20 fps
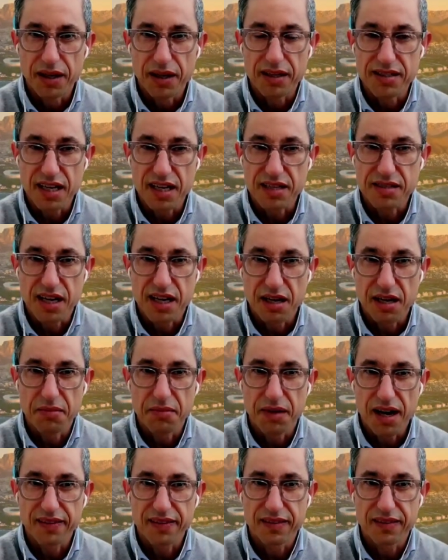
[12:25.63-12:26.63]
at that
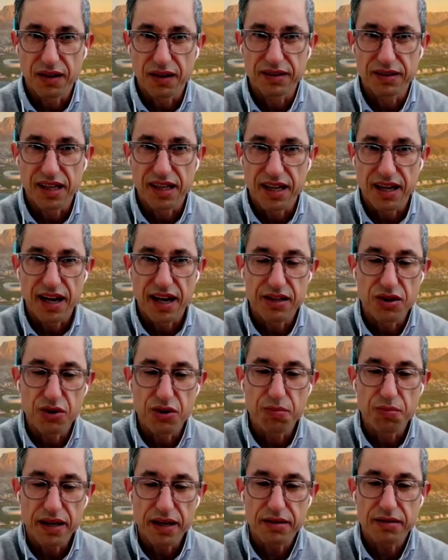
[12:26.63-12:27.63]
time, I thought that I knew
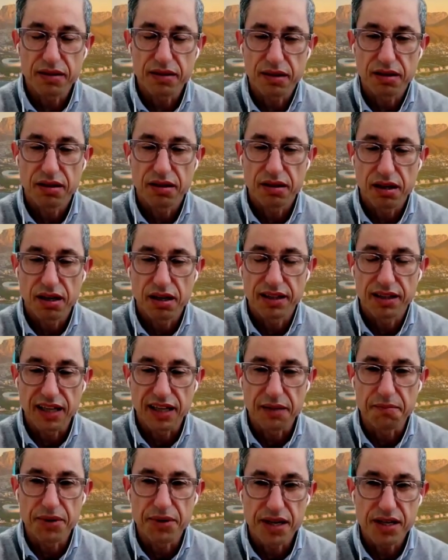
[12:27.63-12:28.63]
better
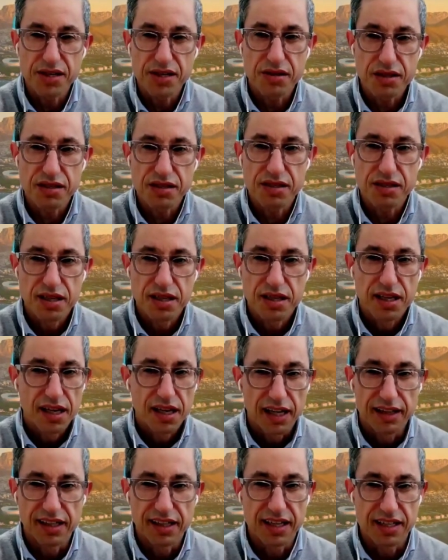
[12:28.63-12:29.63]
than patients,
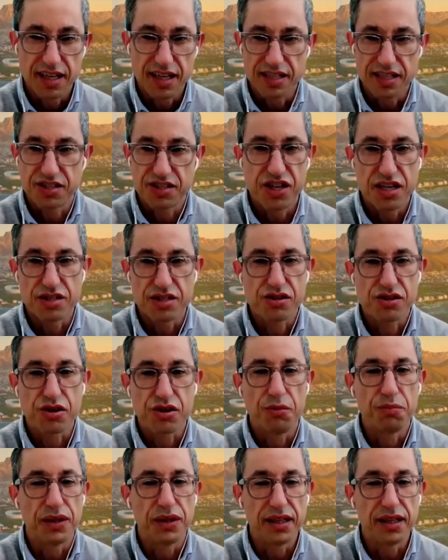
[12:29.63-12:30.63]
and that has changed
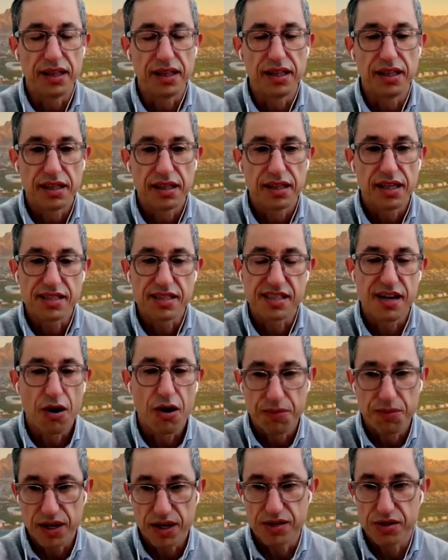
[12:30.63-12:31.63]
completely. It's
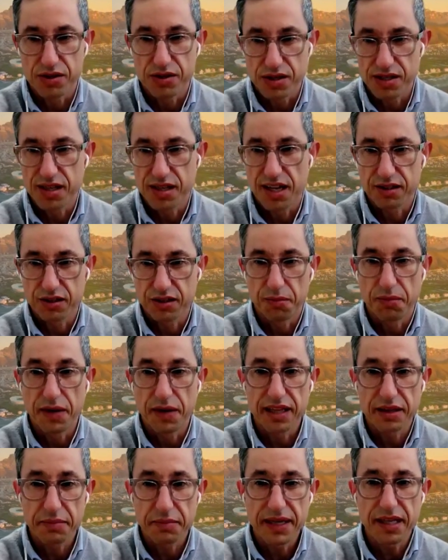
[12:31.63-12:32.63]
now patients that
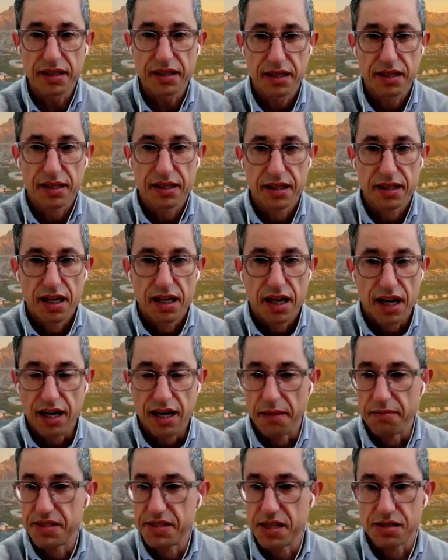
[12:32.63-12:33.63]
command me, and
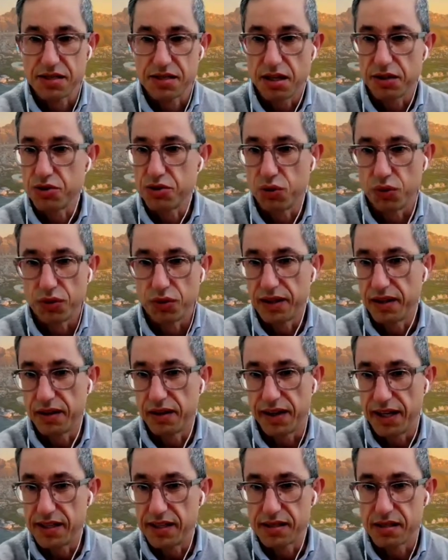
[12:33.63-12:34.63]
I'm just a tool in
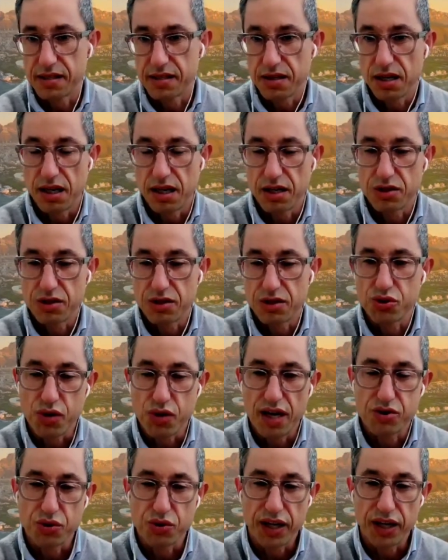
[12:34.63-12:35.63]
their hands to
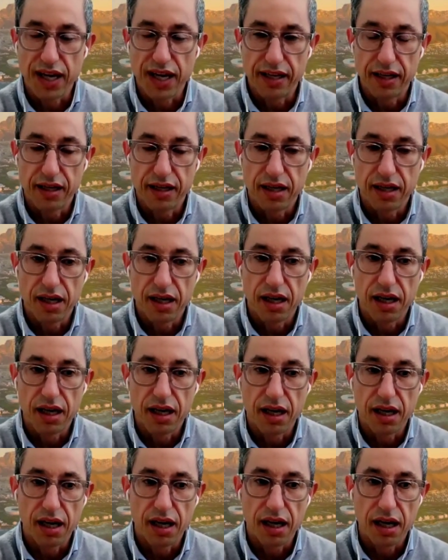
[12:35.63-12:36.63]
try to get
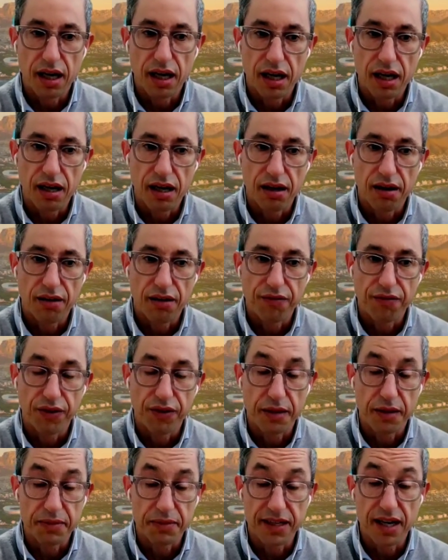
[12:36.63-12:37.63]
for
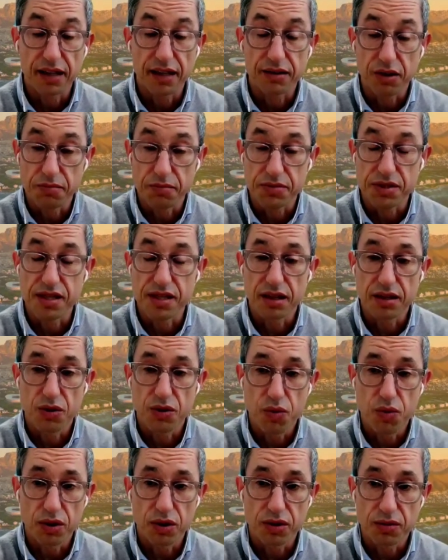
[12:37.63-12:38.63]
them the outcomes that they
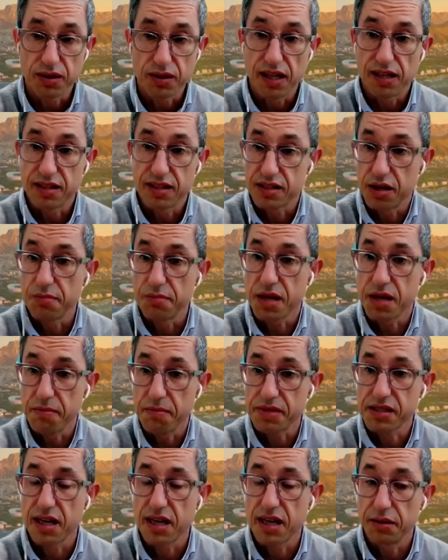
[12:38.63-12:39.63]
want. That
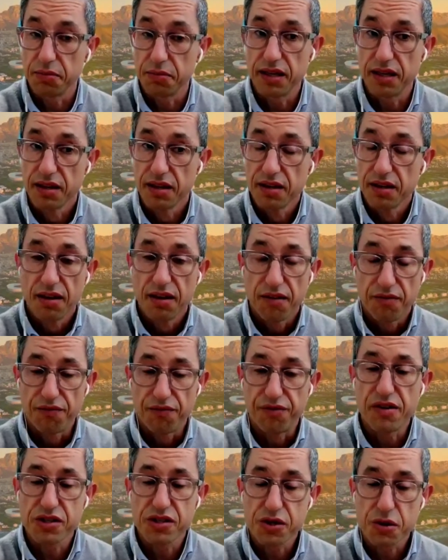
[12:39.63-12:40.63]
sometimes can be
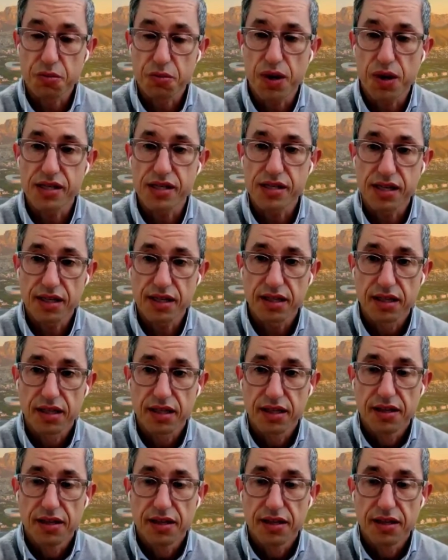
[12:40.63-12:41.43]
very surprising.